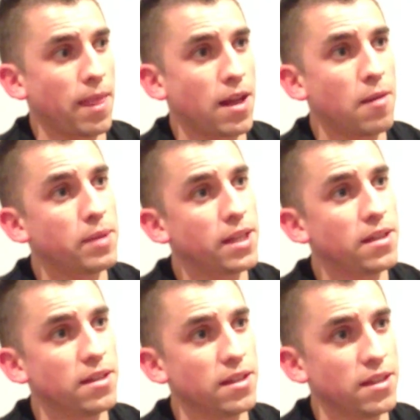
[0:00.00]
company
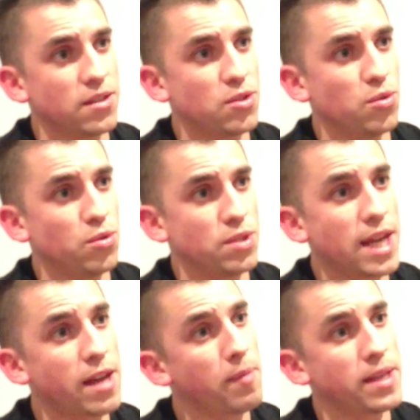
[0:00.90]
to
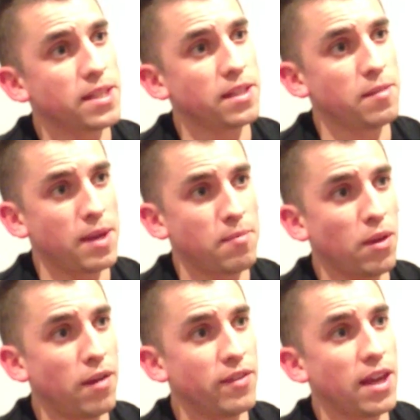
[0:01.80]
take basically people
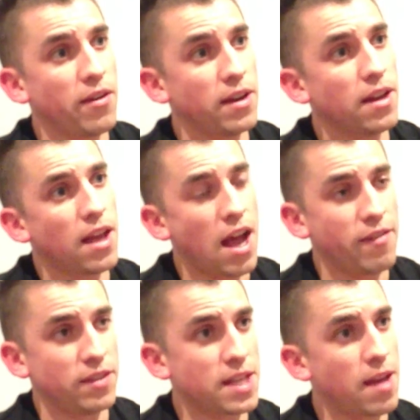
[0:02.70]
over there and have
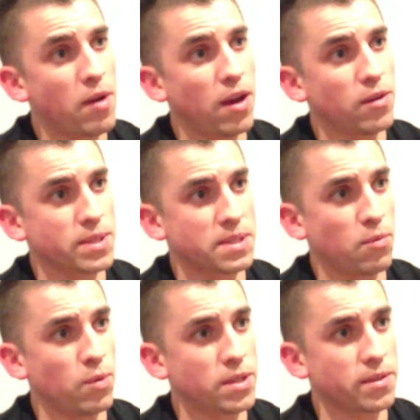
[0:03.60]
the same
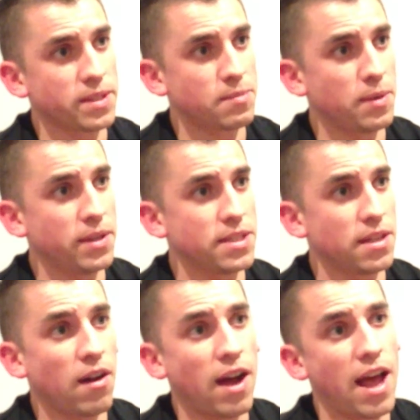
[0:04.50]
ayahuasca experience that
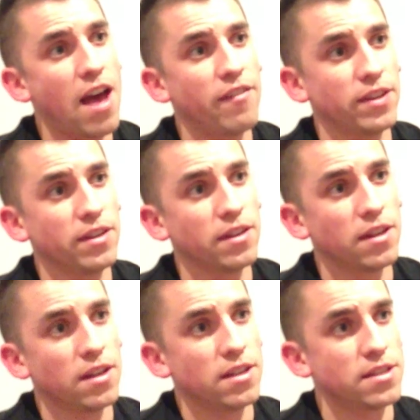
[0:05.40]
I have, and
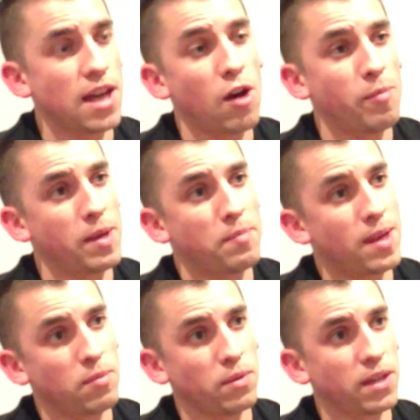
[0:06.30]
to help
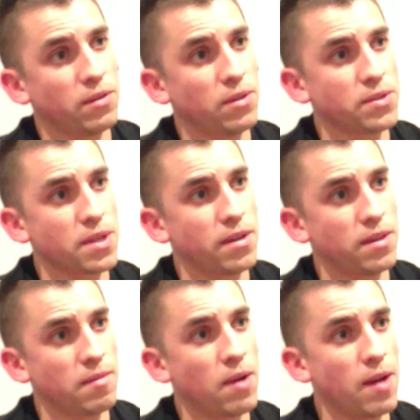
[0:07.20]
people heal also
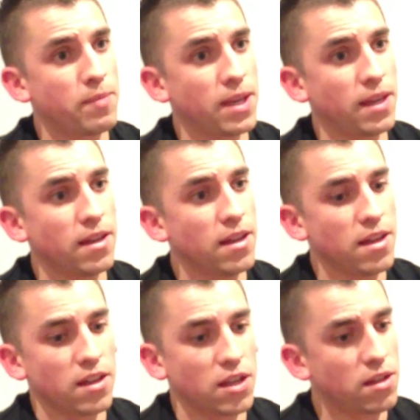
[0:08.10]
that might be
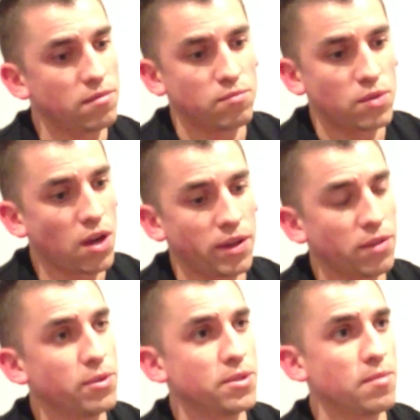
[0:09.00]
going
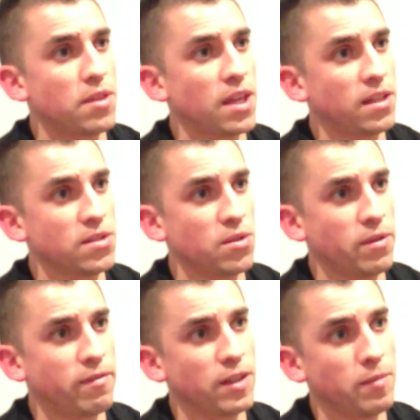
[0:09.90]
through some things or
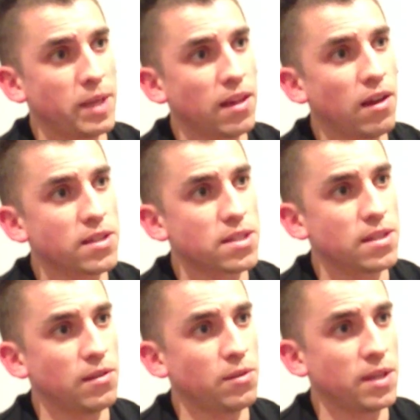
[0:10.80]
feel a bit lost
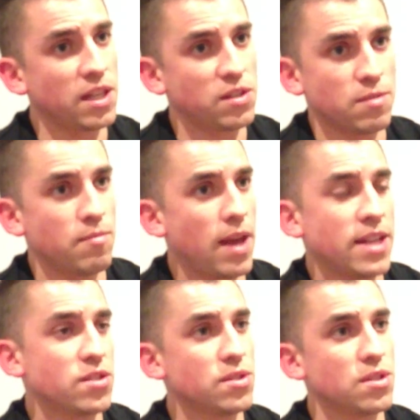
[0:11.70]
or need some
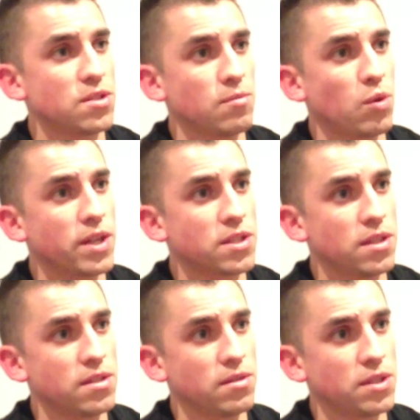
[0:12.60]
answers to some
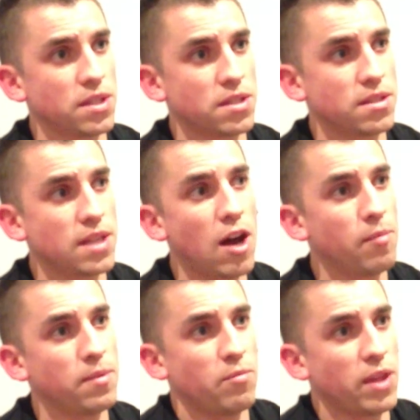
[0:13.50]
questions, or just to
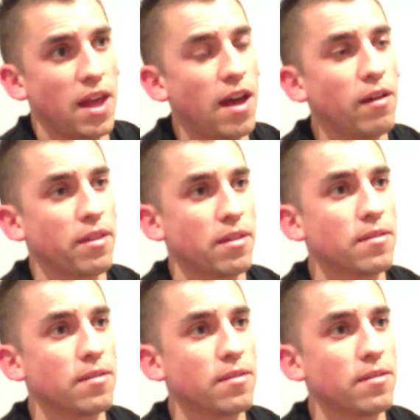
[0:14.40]
help them with their health.